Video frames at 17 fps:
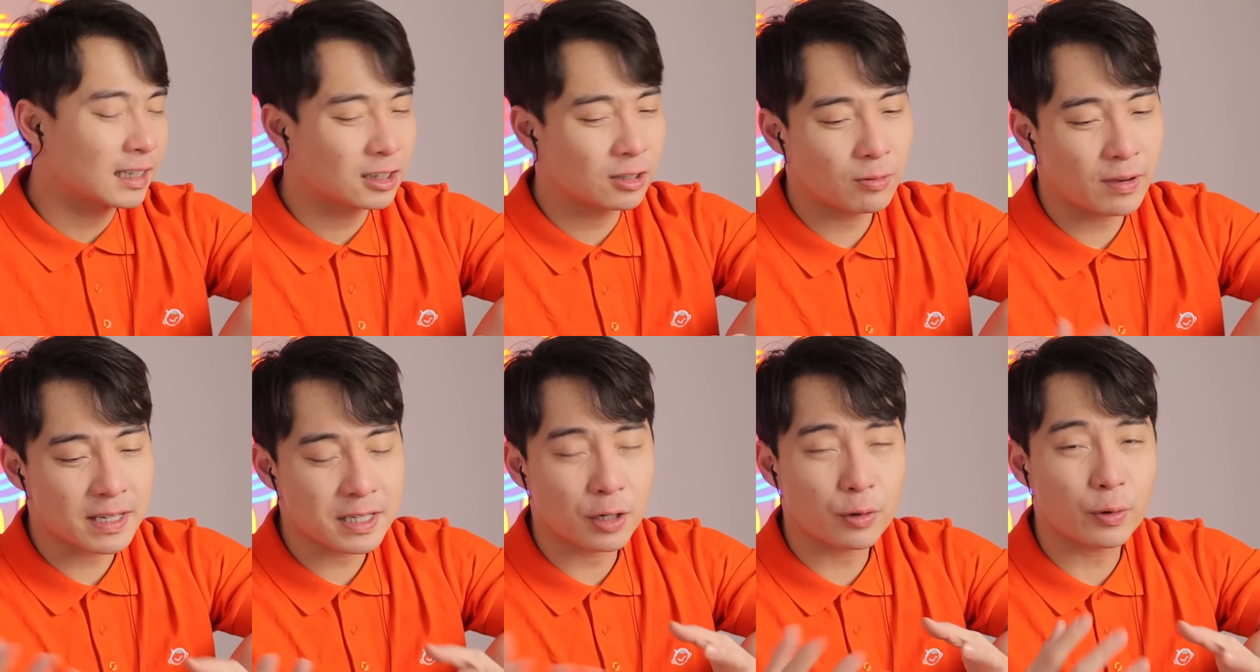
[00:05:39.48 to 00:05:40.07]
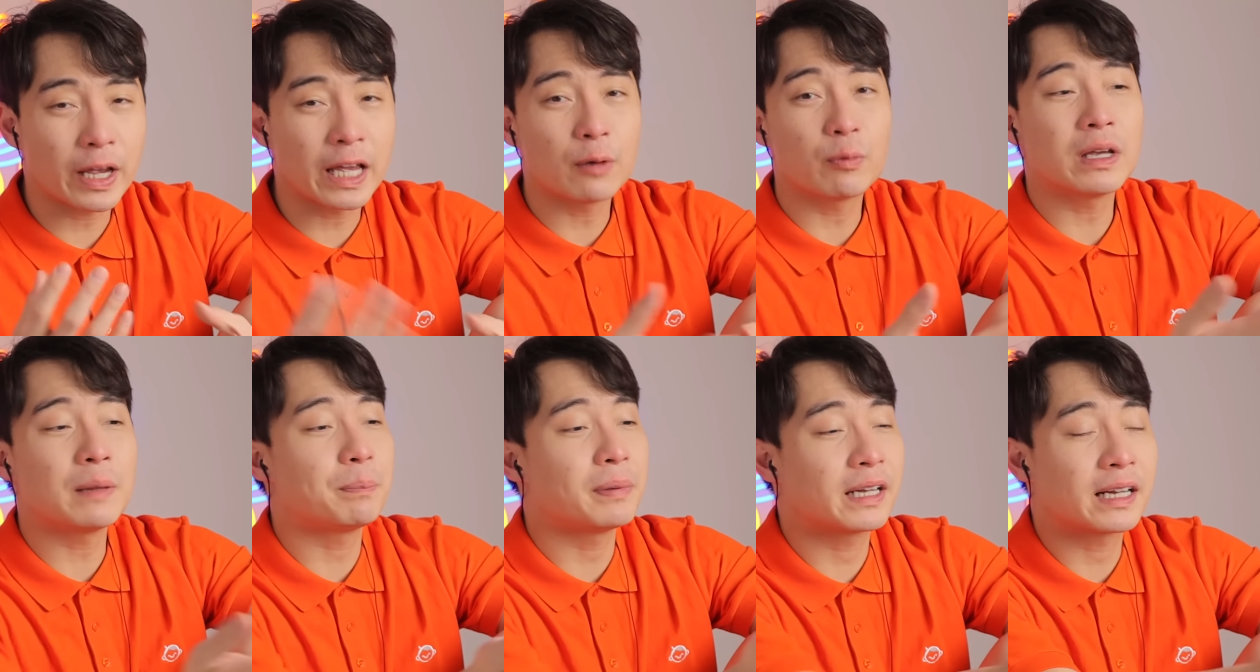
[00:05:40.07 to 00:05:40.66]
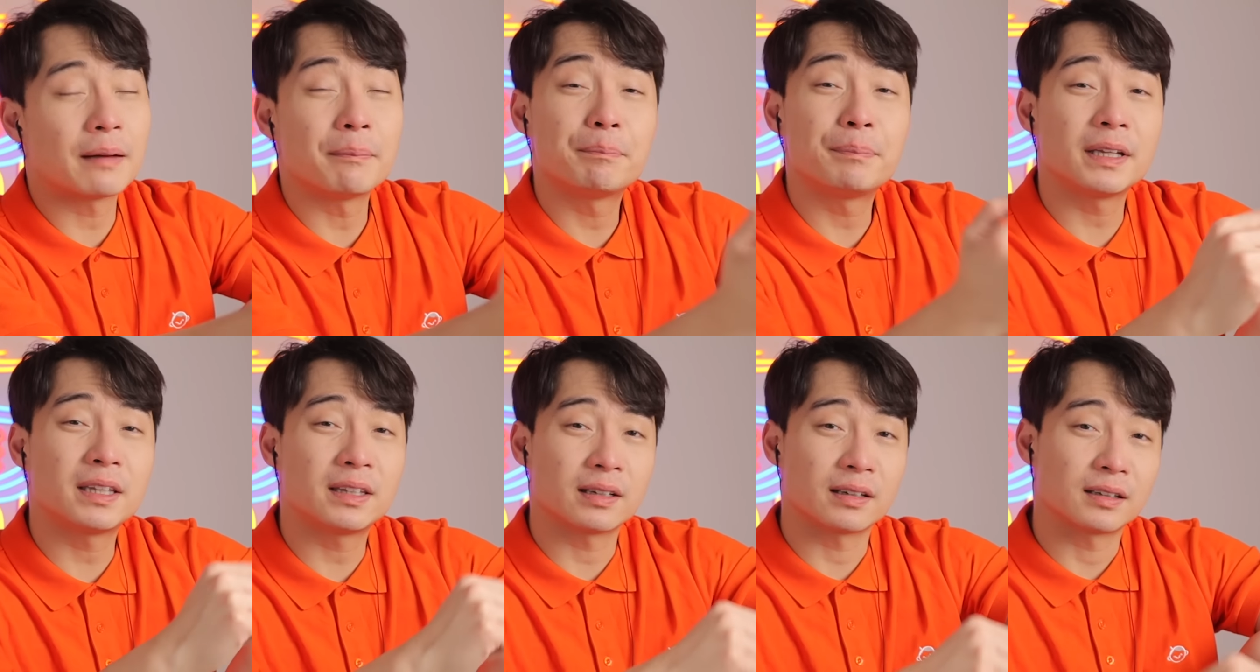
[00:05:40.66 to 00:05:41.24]
otherwise gravy become
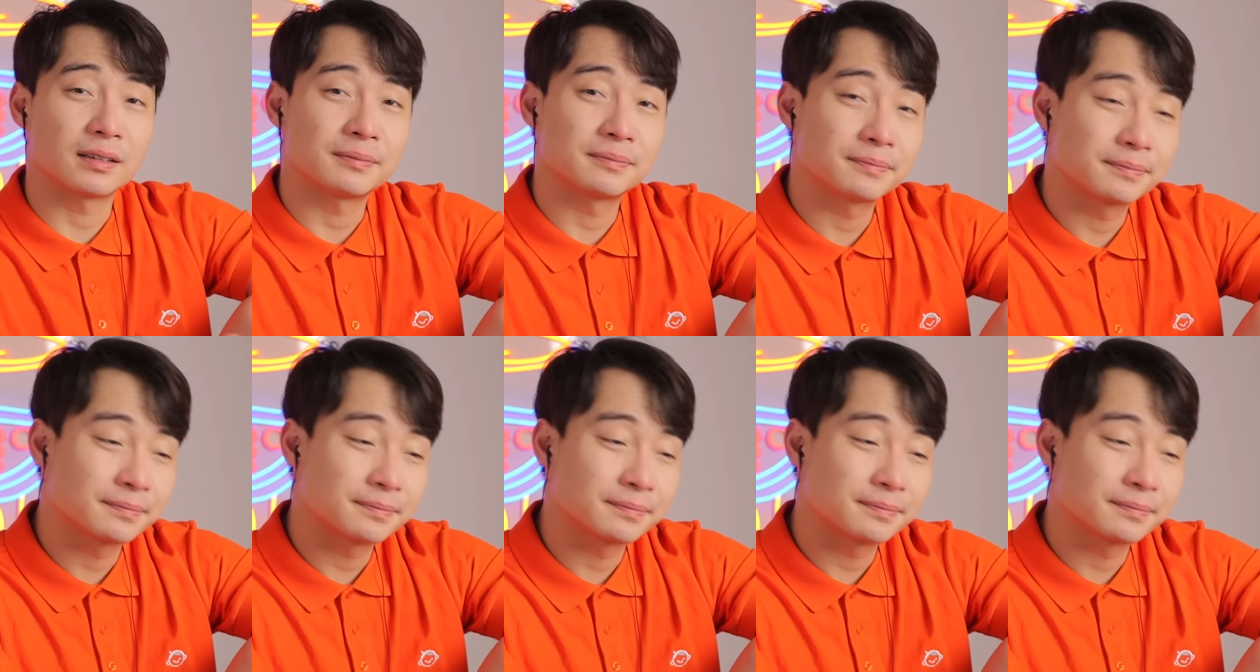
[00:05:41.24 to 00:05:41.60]
bitter.